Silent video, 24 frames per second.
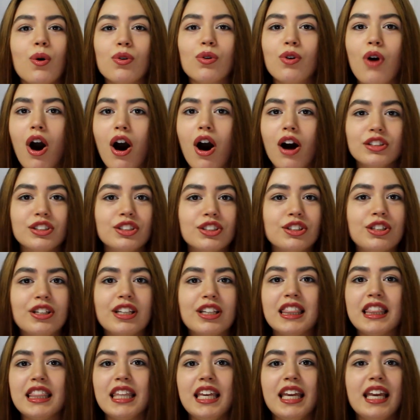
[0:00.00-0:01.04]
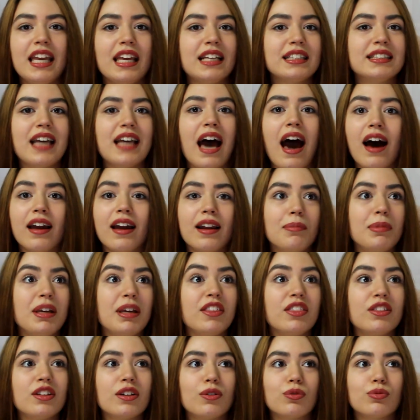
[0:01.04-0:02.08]
whole concert thing, Tara
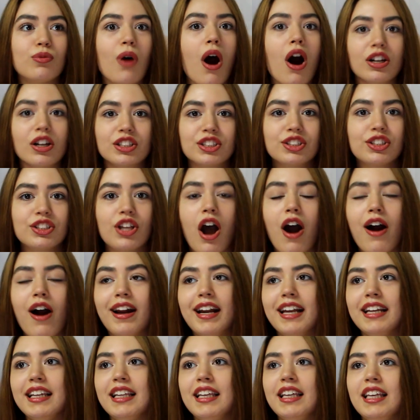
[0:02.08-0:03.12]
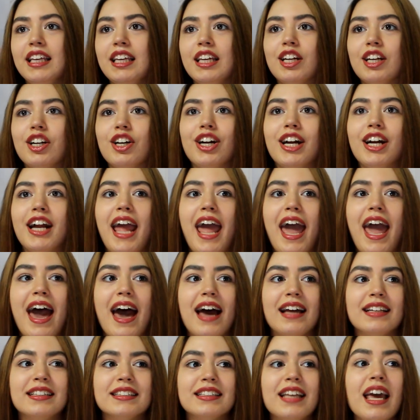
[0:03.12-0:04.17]
being the rock star in here
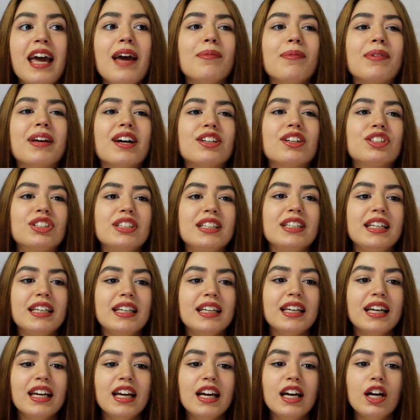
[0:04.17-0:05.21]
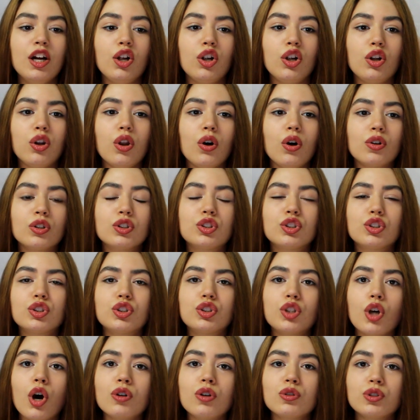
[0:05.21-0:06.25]
and because she looks
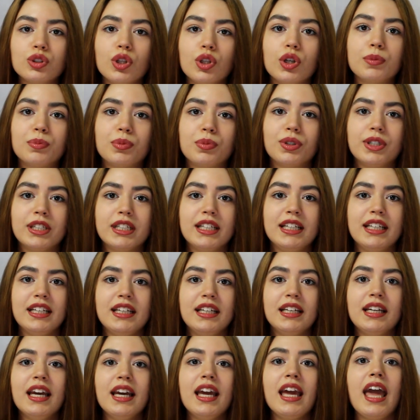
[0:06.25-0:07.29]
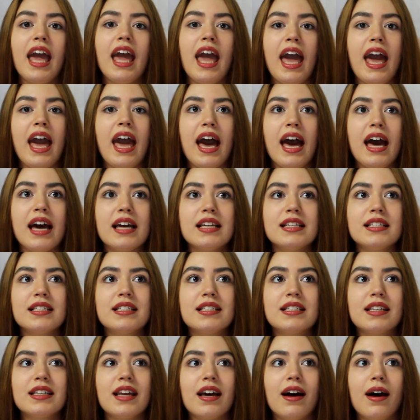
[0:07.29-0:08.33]
so so pretty
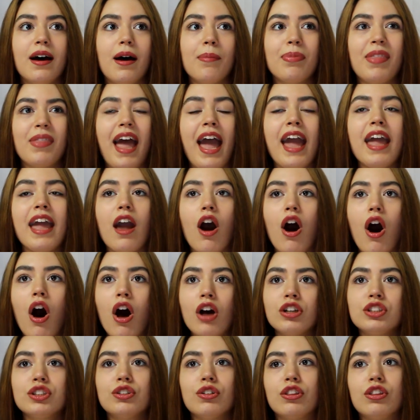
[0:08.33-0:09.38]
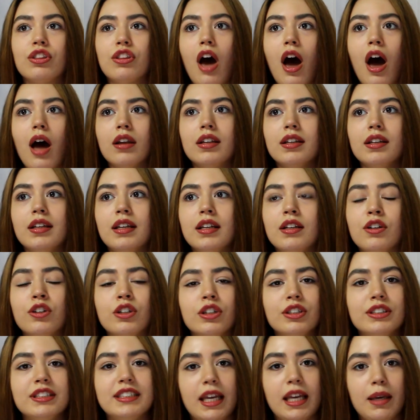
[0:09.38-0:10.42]
and um, I also thought in
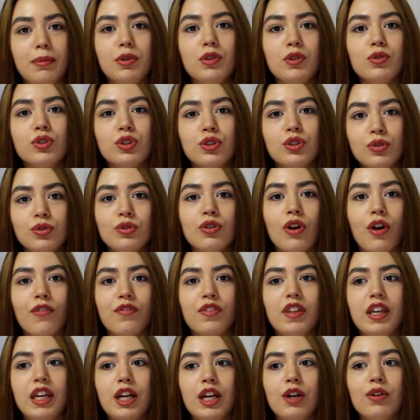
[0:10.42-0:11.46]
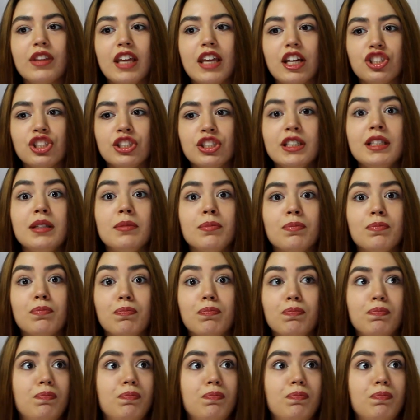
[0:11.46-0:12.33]
her debut student of the year that she'd